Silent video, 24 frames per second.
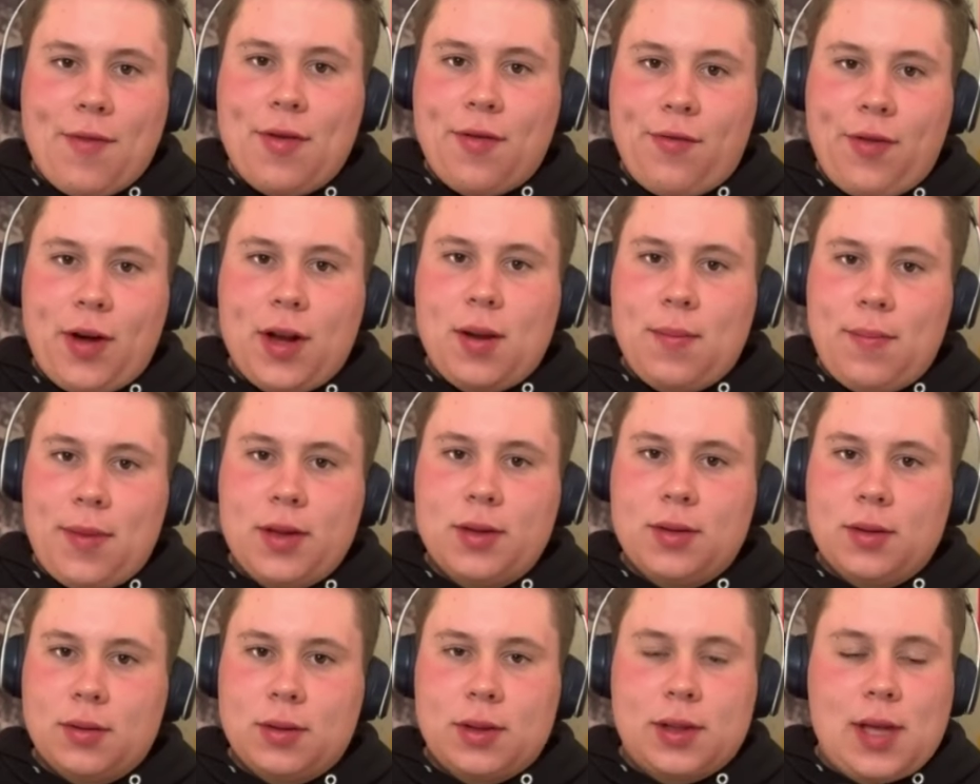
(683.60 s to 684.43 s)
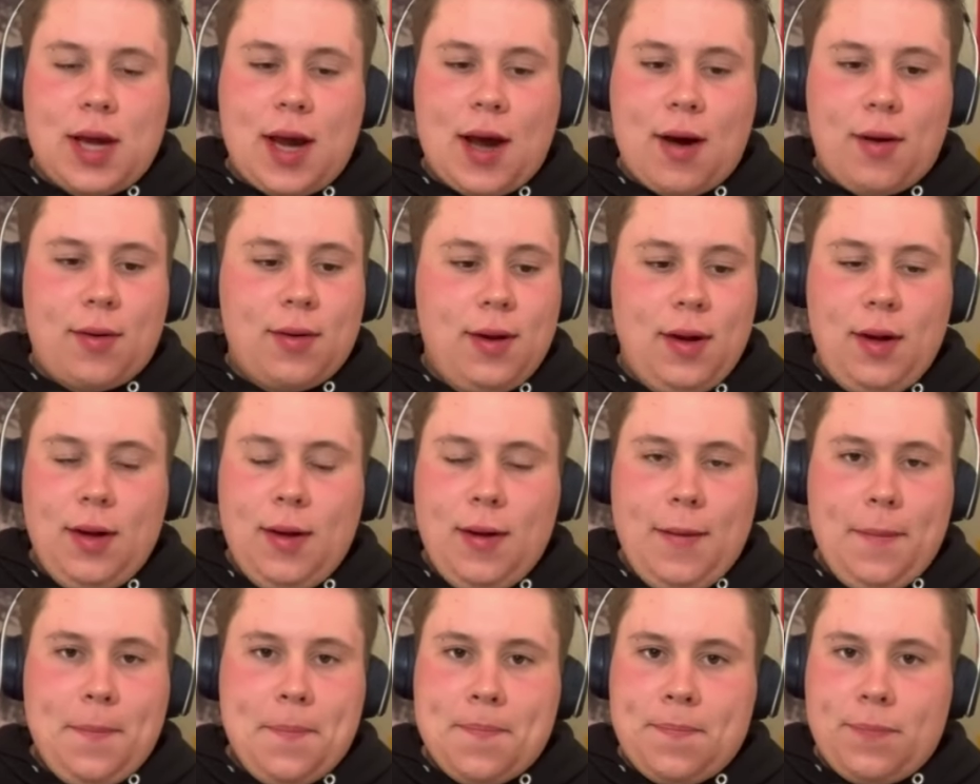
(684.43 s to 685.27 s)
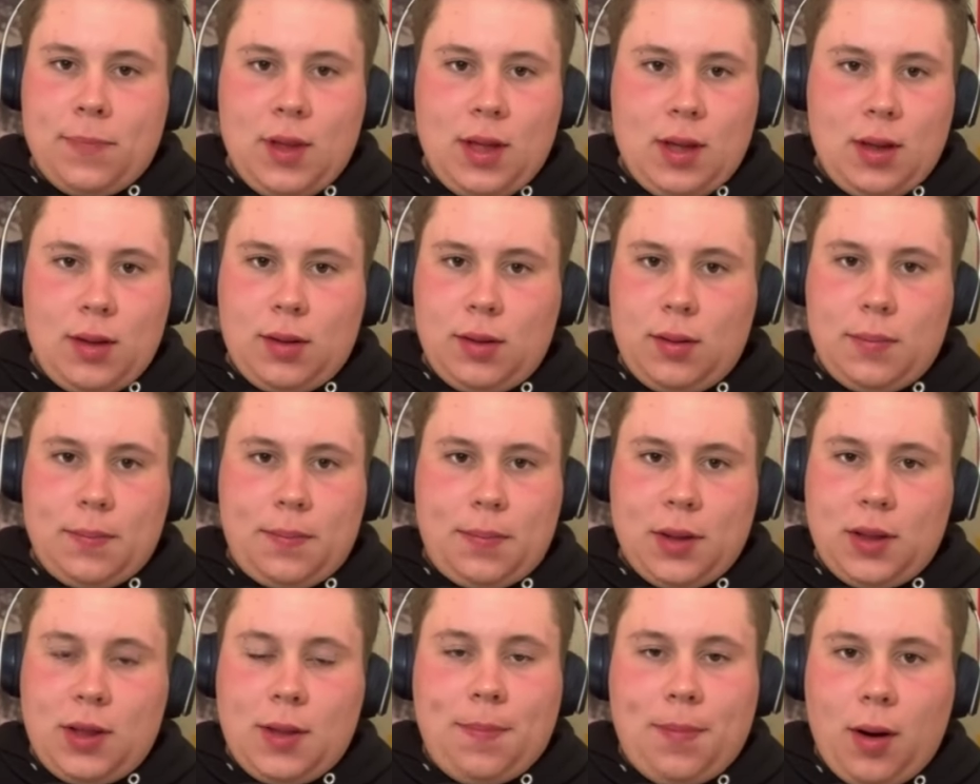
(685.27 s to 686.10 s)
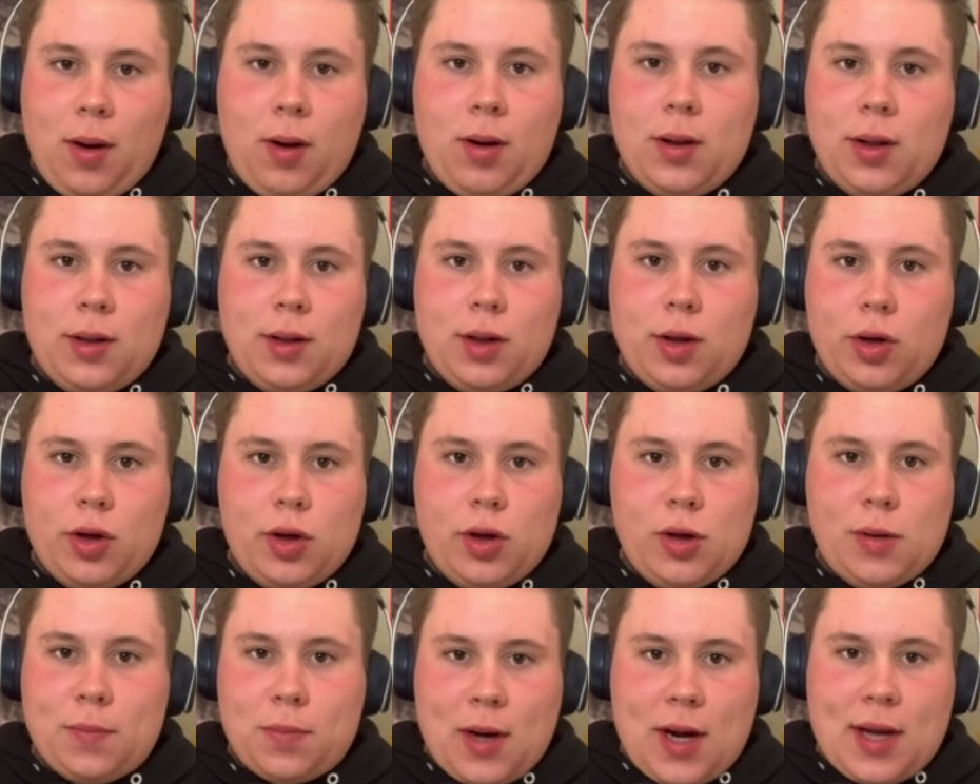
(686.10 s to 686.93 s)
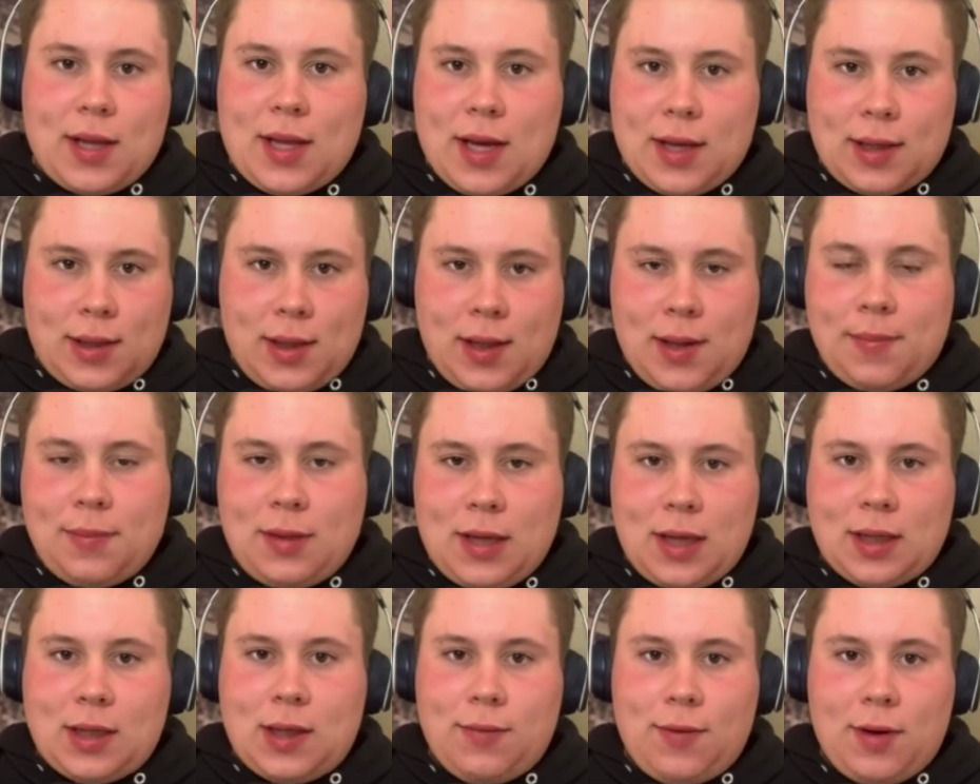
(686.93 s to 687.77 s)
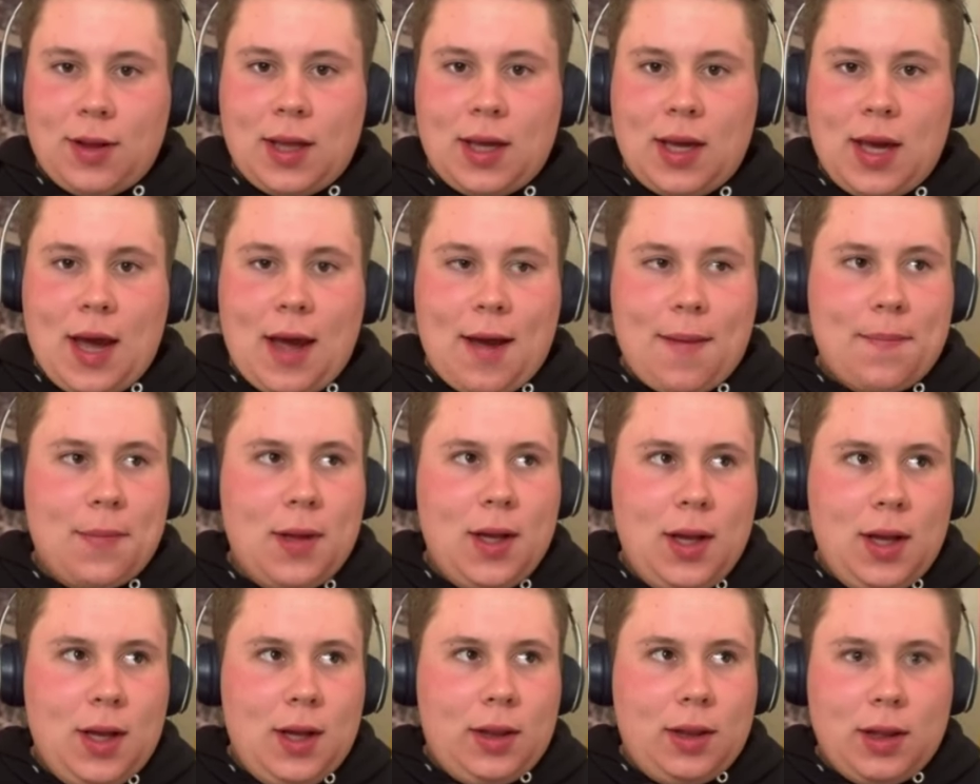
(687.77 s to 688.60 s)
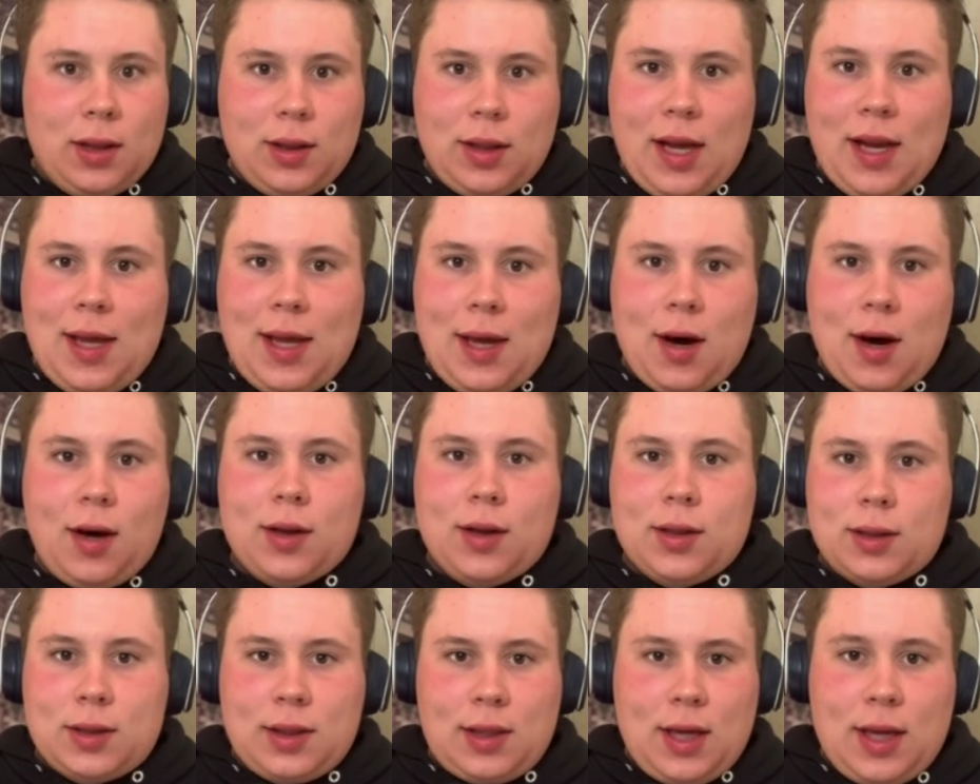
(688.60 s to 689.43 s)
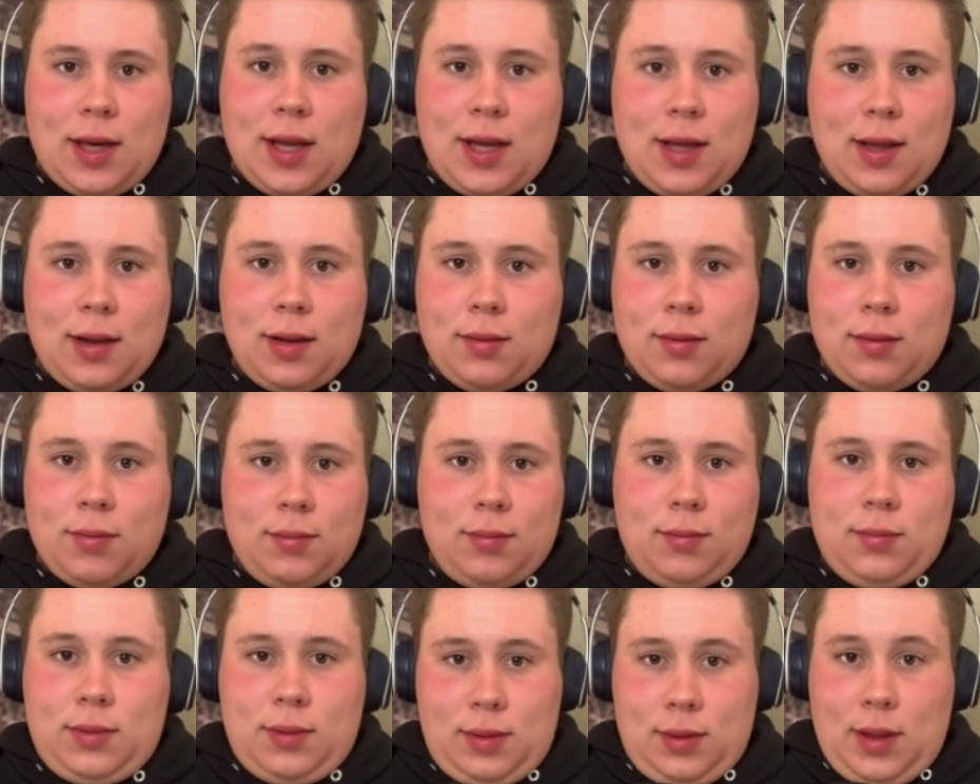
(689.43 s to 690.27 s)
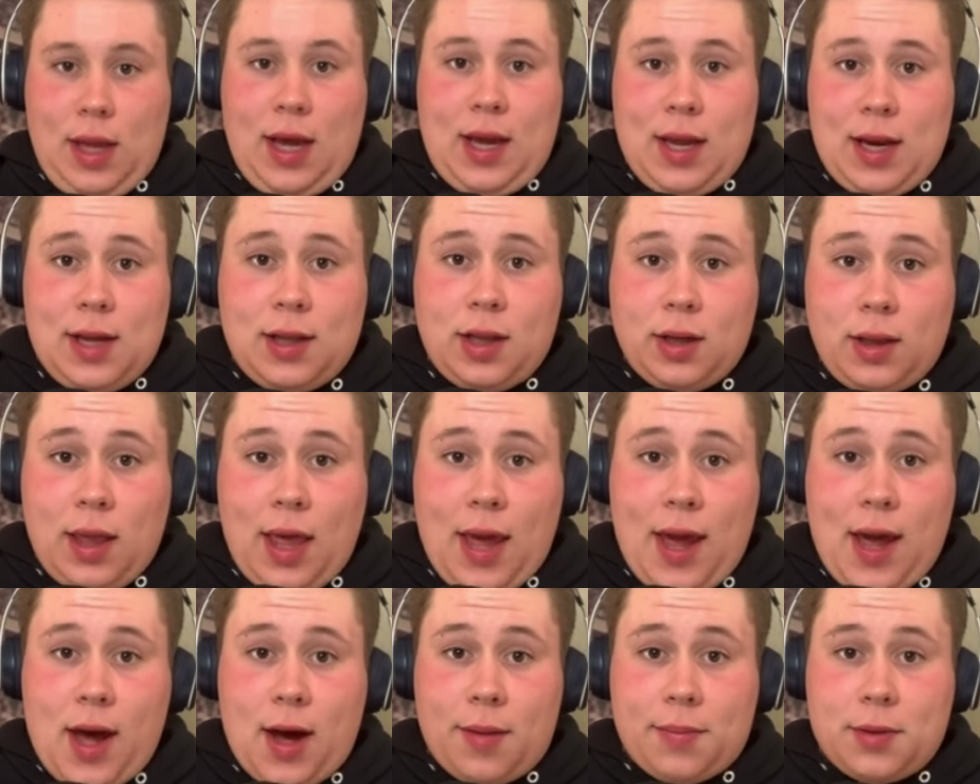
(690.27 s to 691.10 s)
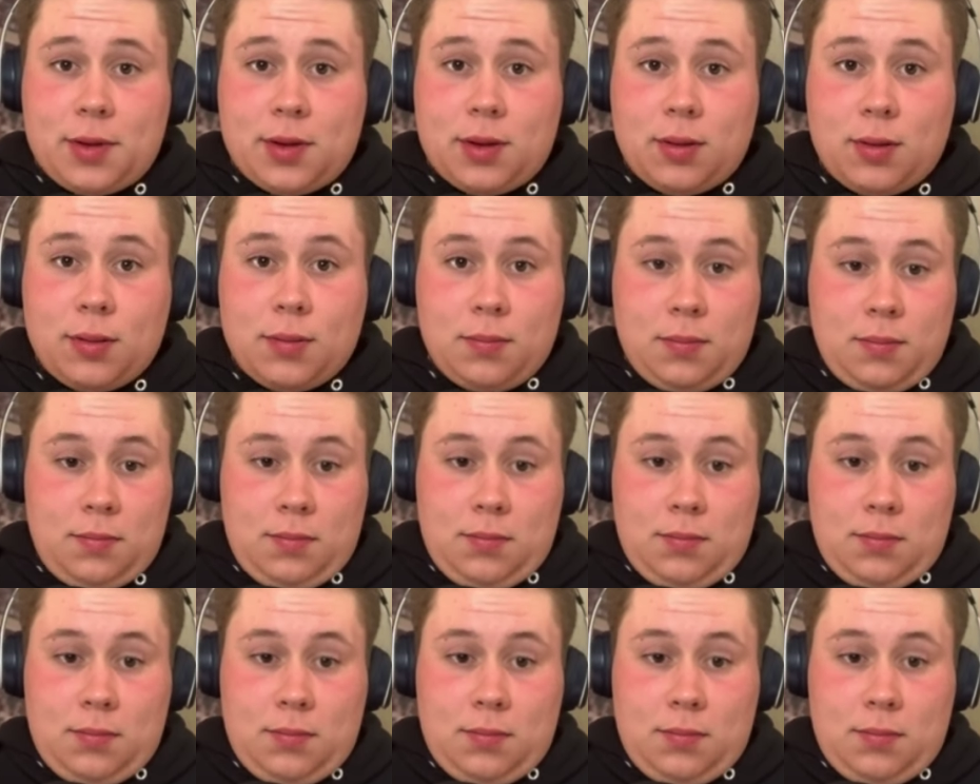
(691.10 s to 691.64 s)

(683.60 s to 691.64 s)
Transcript: They have the fundamentals down. Put the ball in the hoop, right? That's the objective of the game. The Lady Hawks can hit they can hit their layups.